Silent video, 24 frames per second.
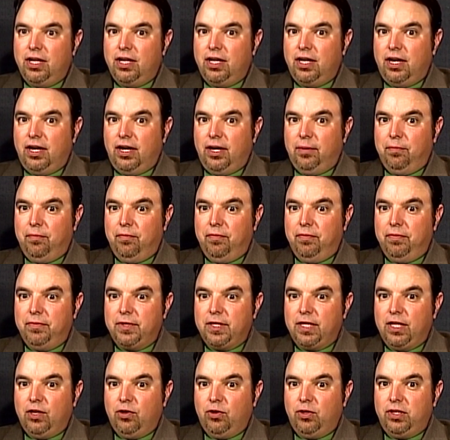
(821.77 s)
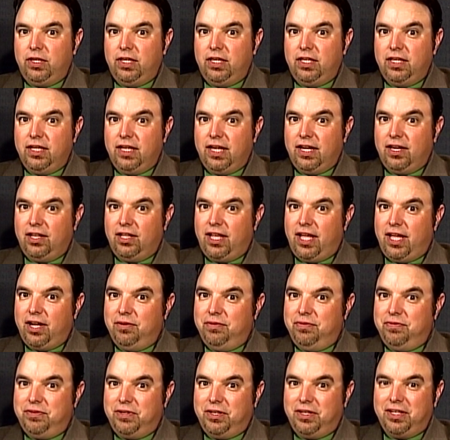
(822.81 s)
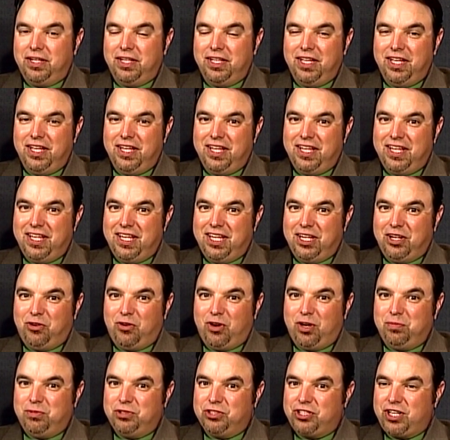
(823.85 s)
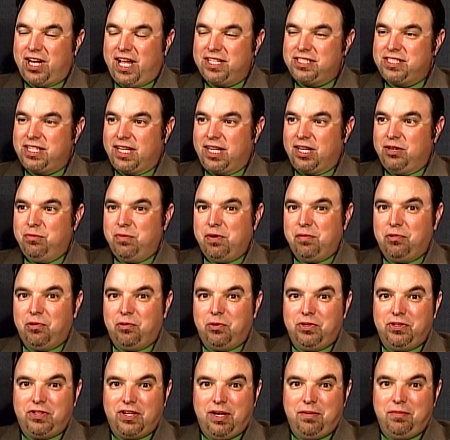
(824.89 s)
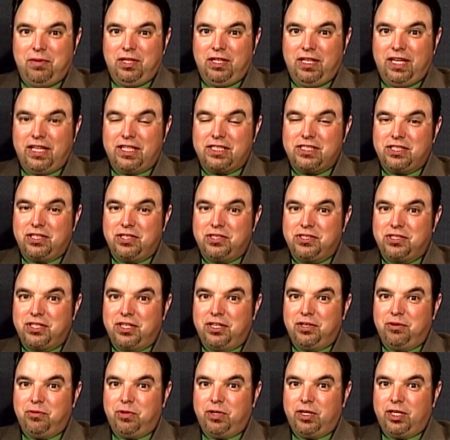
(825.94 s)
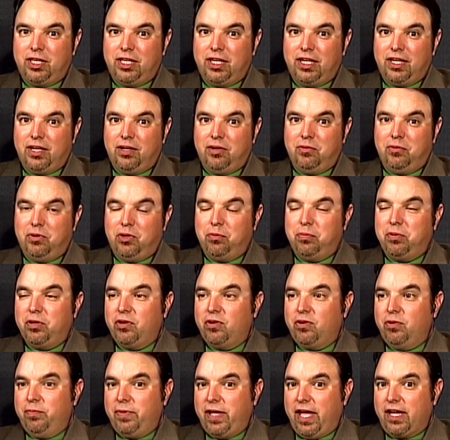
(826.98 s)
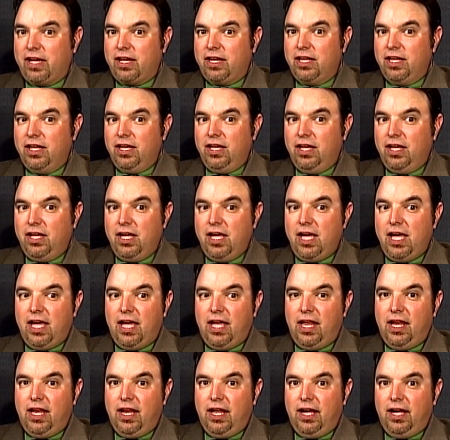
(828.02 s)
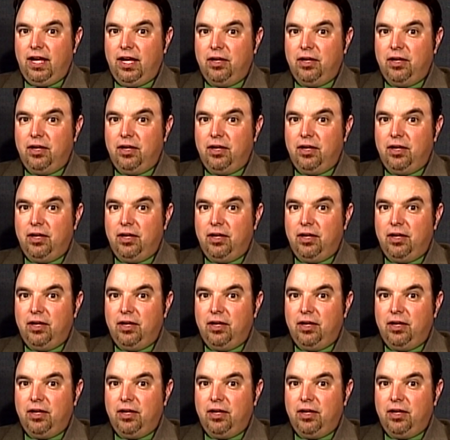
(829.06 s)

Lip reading: He had a lot of incredible shots. I can remember one time in the XL Center when they were playing Quebec, and